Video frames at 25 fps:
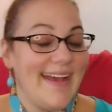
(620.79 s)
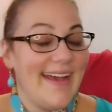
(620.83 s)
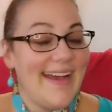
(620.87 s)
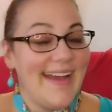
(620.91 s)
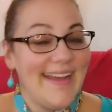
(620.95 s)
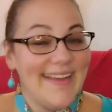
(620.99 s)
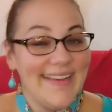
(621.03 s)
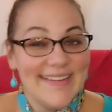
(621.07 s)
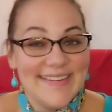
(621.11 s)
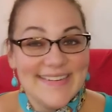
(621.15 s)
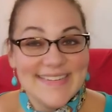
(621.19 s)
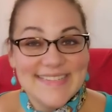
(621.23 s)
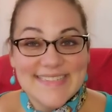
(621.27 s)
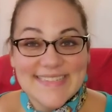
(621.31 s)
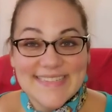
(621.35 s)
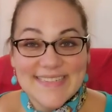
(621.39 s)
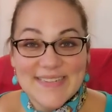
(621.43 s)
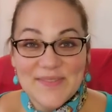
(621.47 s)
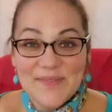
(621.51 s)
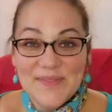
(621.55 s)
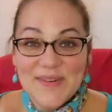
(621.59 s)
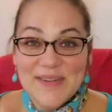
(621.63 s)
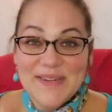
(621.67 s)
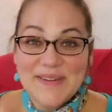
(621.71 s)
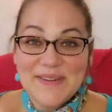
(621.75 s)
I get a
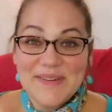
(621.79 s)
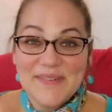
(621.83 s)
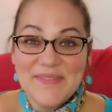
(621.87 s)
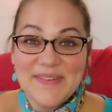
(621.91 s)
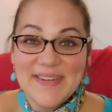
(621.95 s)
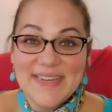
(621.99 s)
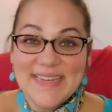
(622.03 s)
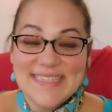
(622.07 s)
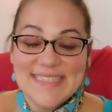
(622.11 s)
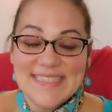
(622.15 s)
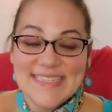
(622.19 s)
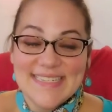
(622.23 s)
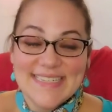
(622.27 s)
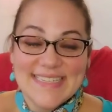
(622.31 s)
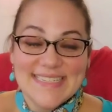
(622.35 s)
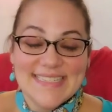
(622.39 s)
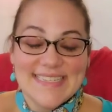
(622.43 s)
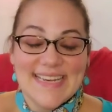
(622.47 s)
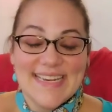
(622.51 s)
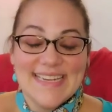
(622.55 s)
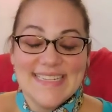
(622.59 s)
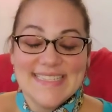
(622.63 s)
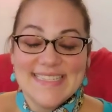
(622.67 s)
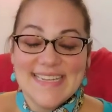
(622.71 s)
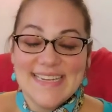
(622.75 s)
delivery notification because
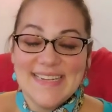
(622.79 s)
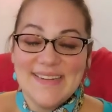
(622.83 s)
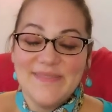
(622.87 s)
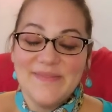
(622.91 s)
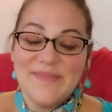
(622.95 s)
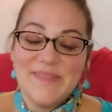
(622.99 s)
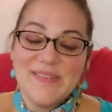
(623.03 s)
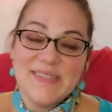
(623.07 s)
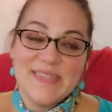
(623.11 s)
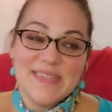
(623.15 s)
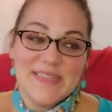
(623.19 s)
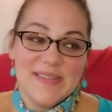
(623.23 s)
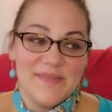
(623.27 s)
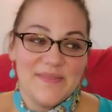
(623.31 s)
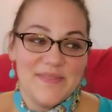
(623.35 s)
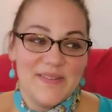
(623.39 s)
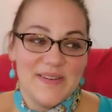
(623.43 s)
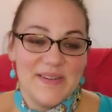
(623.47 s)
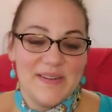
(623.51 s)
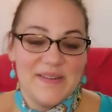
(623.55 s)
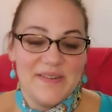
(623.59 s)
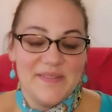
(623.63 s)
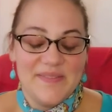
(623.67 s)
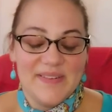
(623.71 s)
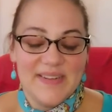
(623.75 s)
I had signed up for
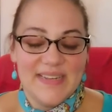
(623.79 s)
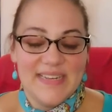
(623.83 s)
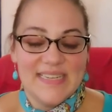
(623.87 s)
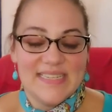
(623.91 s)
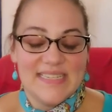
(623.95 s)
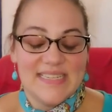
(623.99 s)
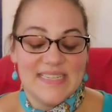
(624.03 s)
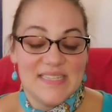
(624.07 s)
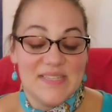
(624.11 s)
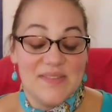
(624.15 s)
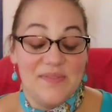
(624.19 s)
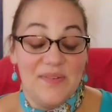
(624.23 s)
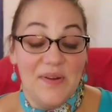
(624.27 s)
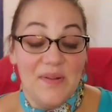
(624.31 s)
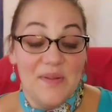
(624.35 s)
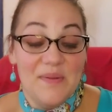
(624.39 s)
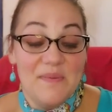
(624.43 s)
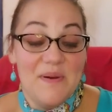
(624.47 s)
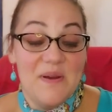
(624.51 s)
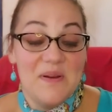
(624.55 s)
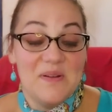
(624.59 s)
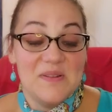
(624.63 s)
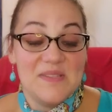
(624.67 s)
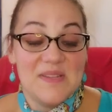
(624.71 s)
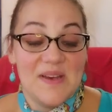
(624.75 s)
delivery notifications from the
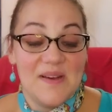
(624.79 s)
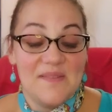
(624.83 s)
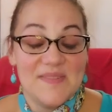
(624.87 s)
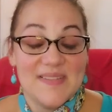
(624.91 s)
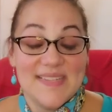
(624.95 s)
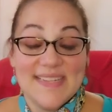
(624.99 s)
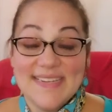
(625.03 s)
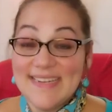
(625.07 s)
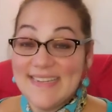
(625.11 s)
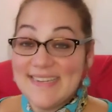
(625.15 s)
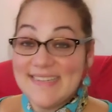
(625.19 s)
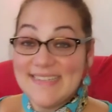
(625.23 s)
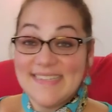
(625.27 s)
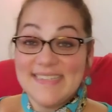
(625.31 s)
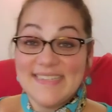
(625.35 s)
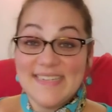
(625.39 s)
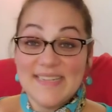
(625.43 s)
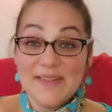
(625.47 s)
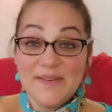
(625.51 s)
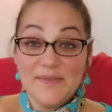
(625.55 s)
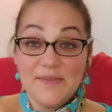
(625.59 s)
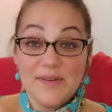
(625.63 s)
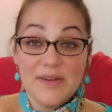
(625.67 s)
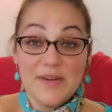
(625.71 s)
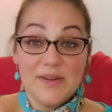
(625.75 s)
post office. I get a
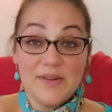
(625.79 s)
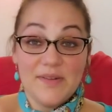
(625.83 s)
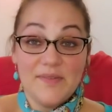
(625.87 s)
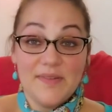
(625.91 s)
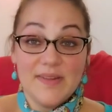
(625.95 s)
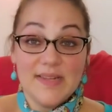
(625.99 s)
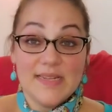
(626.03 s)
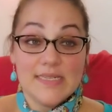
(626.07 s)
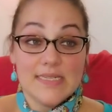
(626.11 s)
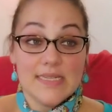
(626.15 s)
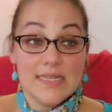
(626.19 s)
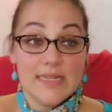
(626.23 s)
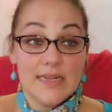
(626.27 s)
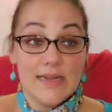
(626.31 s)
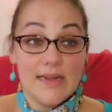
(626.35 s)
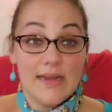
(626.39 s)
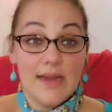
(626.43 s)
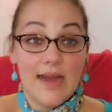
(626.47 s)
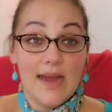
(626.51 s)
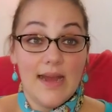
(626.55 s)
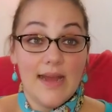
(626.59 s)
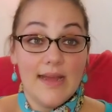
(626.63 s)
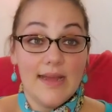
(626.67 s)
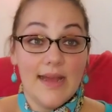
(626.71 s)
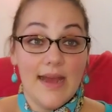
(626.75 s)
delivery notification that
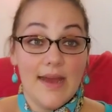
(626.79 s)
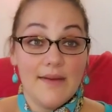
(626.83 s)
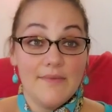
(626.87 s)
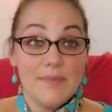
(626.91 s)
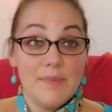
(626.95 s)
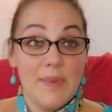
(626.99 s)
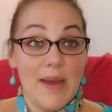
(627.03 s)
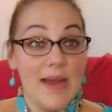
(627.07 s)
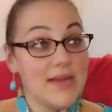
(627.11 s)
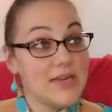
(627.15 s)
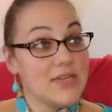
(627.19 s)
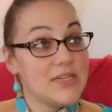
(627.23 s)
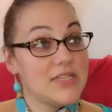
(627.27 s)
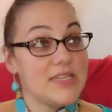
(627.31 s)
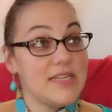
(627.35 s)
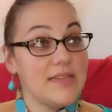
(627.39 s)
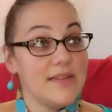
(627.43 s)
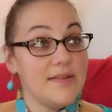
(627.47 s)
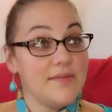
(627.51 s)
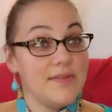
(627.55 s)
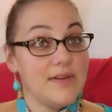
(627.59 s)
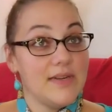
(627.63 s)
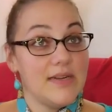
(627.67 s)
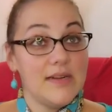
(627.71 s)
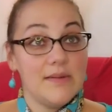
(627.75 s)
I have a package
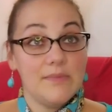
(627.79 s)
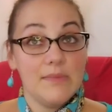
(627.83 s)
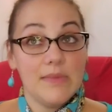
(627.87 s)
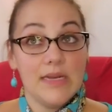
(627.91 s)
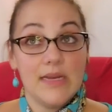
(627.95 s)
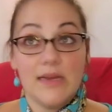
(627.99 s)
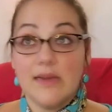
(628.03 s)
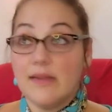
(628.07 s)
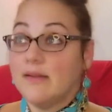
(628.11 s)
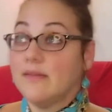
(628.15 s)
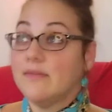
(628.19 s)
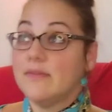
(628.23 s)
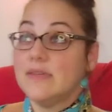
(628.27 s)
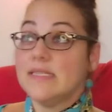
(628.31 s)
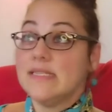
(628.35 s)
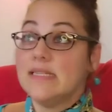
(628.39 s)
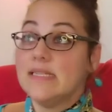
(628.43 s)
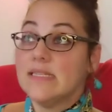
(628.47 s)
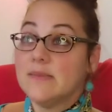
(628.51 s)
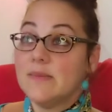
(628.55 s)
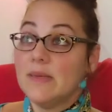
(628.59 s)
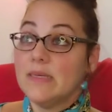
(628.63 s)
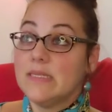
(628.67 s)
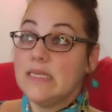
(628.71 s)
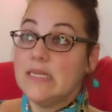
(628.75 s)
delivered, and I'm like, I wasn't
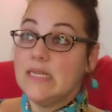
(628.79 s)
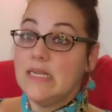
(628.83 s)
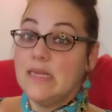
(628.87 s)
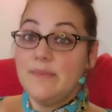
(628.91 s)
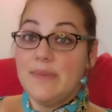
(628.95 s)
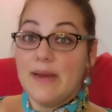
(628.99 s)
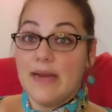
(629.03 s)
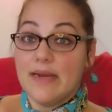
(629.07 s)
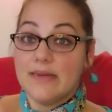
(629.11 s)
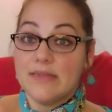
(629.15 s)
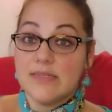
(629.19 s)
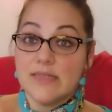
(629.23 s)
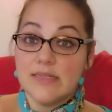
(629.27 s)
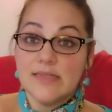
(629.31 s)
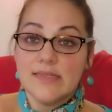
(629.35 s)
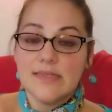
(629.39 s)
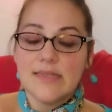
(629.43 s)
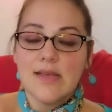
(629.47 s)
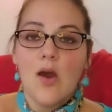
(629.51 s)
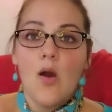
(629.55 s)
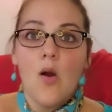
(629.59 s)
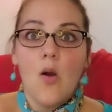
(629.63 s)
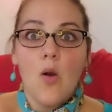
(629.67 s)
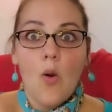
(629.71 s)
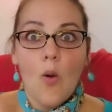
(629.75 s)
expecting any packages.
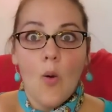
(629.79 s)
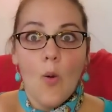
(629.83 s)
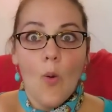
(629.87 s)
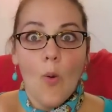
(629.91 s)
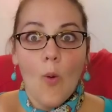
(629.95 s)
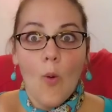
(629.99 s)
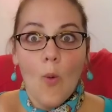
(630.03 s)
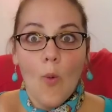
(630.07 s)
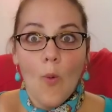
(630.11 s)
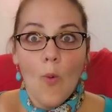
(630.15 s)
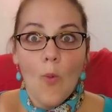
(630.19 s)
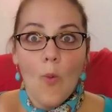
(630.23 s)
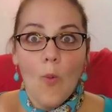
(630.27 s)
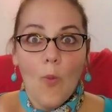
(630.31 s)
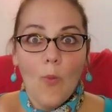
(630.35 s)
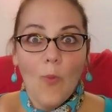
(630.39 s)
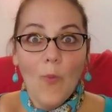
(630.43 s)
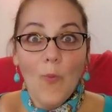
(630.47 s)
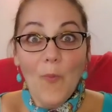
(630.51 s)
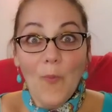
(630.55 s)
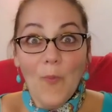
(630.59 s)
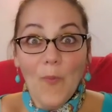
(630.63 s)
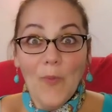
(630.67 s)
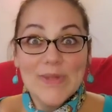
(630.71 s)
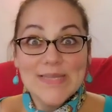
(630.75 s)
Oh,
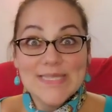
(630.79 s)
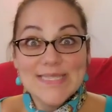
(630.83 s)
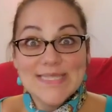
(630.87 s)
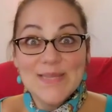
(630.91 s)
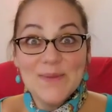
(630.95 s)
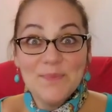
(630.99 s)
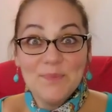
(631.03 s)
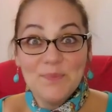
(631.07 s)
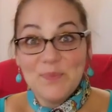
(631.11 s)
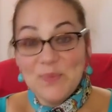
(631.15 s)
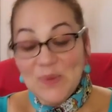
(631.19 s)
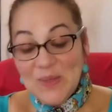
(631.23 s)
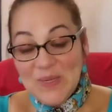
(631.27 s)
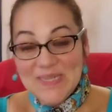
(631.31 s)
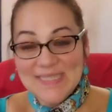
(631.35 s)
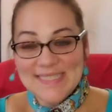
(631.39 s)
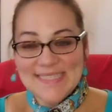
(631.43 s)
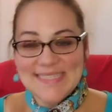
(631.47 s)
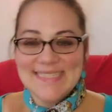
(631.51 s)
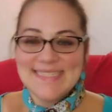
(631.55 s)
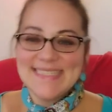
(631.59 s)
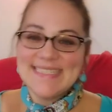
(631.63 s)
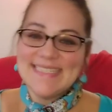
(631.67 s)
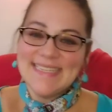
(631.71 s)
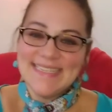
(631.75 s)
it's the
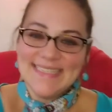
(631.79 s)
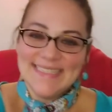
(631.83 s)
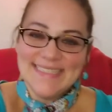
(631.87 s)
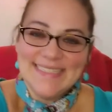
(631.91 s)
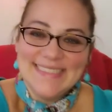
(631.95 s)
books.